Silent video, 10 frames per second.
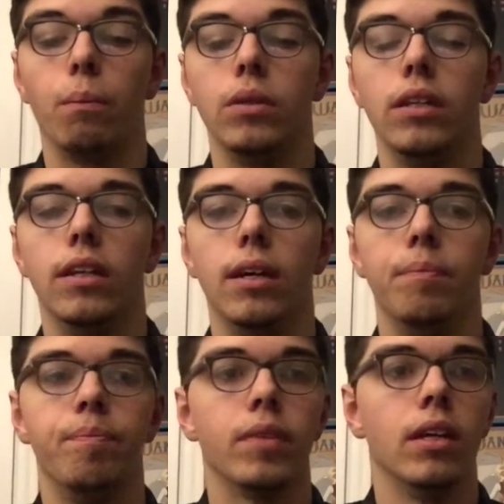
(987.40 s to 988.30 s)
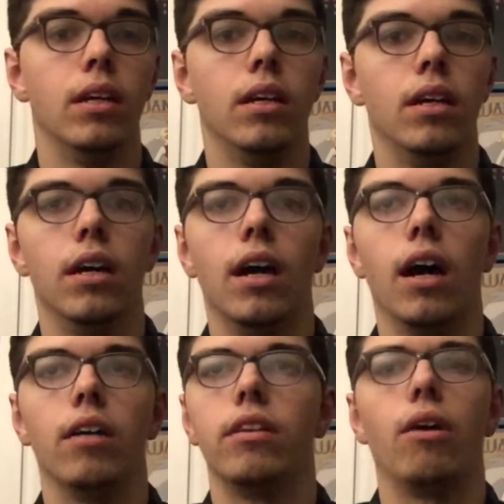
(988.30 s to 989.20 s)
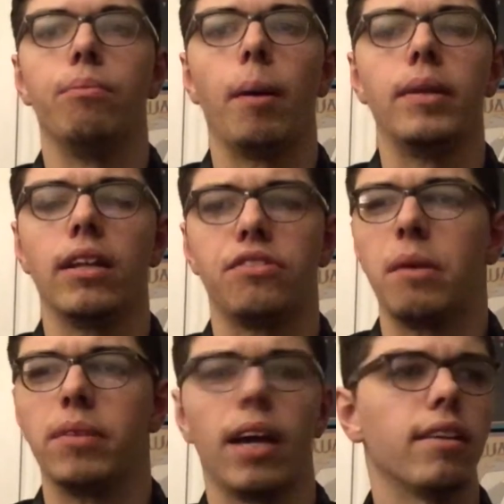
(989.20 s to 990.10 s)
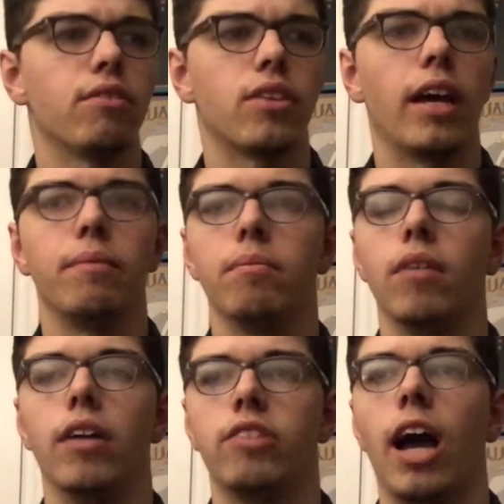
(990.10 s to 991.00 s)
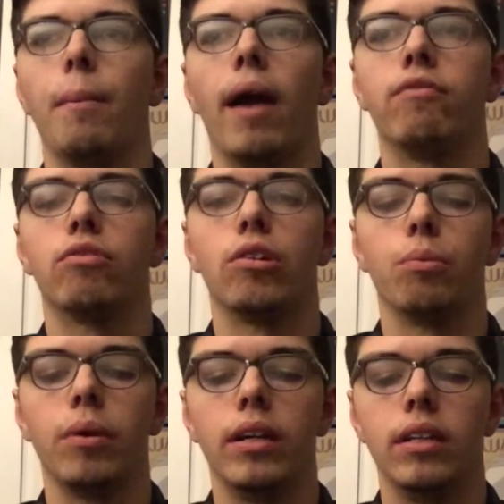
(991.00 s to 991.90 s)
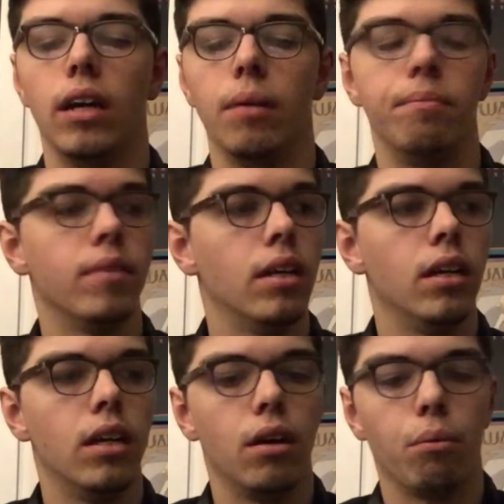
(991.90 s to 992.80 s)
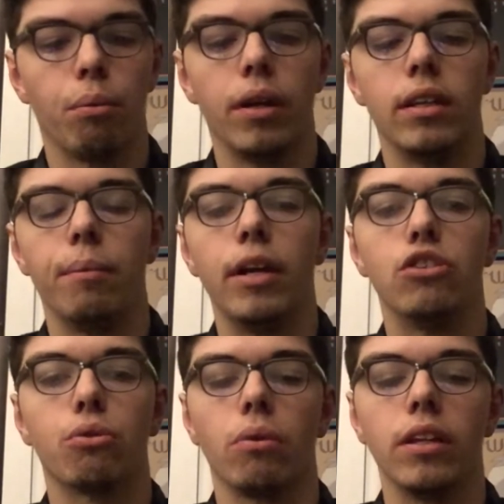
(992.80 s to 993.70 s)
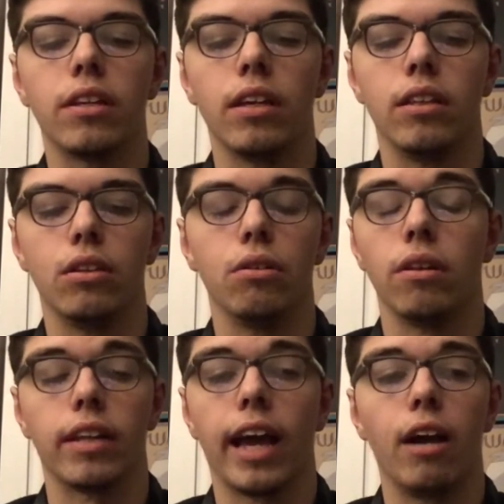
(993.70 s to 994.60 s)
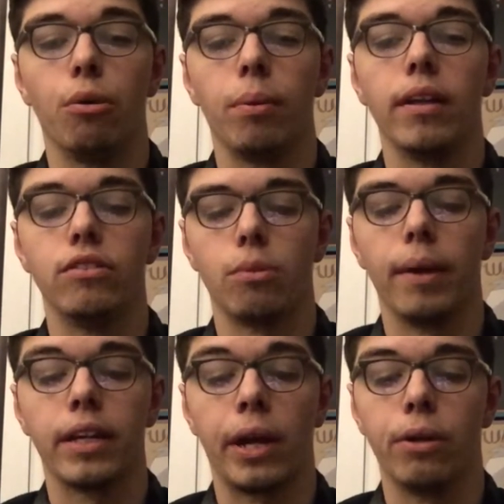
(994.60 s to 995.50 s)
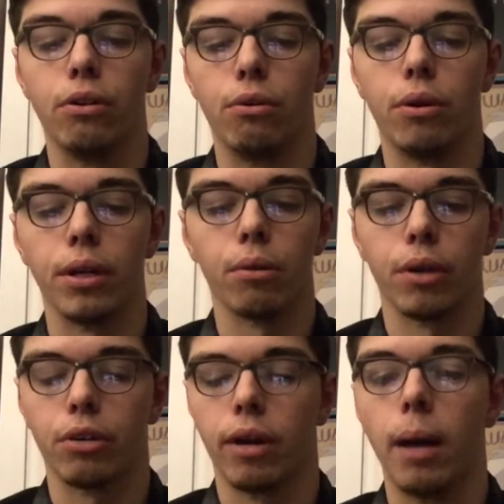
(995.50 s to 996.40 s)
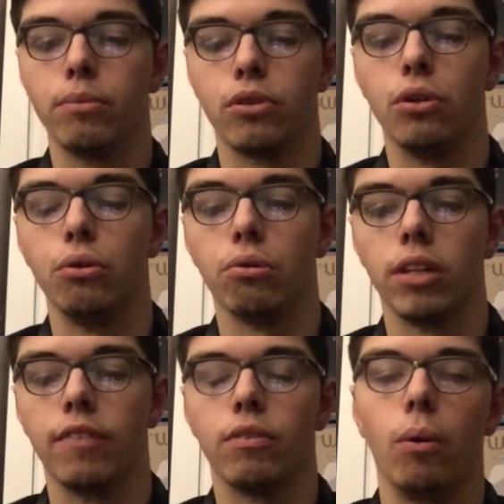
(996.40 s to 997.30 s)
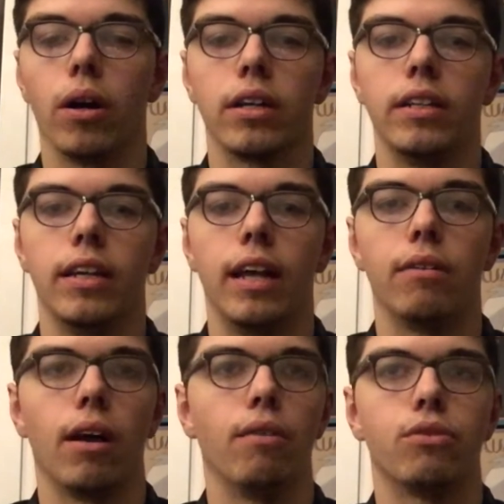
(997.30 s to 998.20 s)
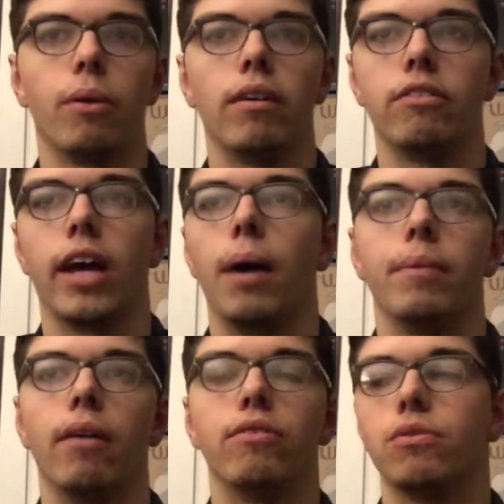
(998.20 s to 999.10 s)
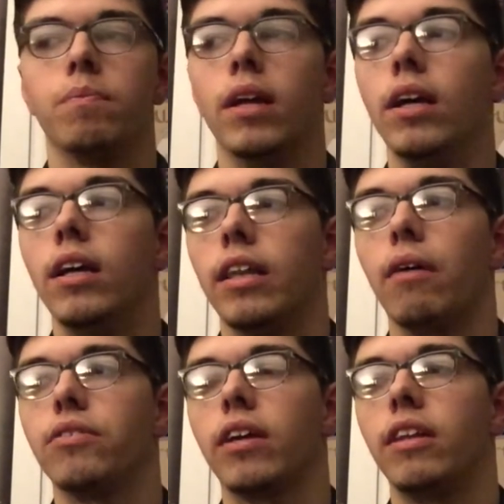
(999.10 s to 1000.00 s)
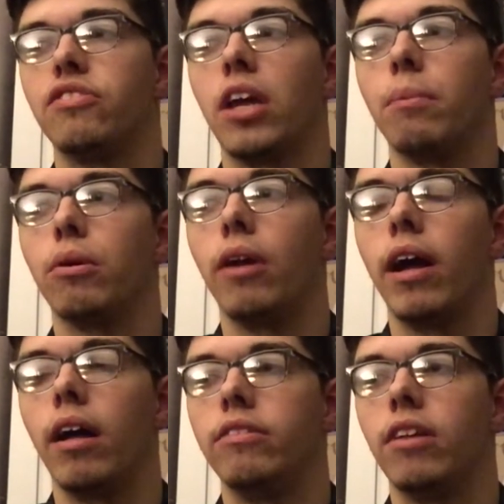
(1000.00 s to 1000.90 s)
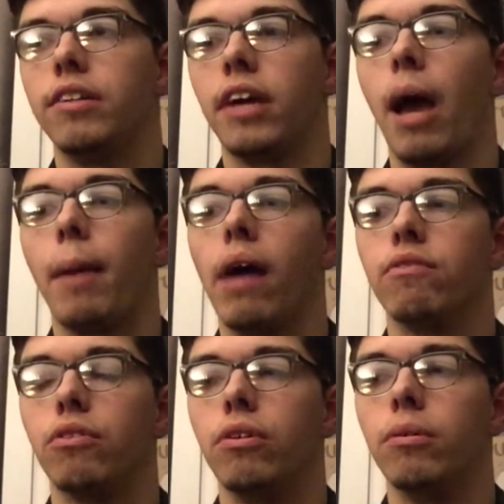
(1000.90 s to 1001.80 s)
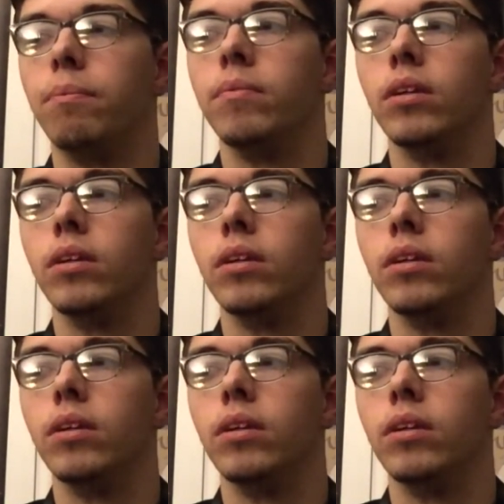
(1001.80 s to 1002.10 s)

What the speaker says: I think it was like a time after when Andrew Lincoln, you know, the guy who plays the main character, Rick Grimes, who left The Walking Dead, that was the same time after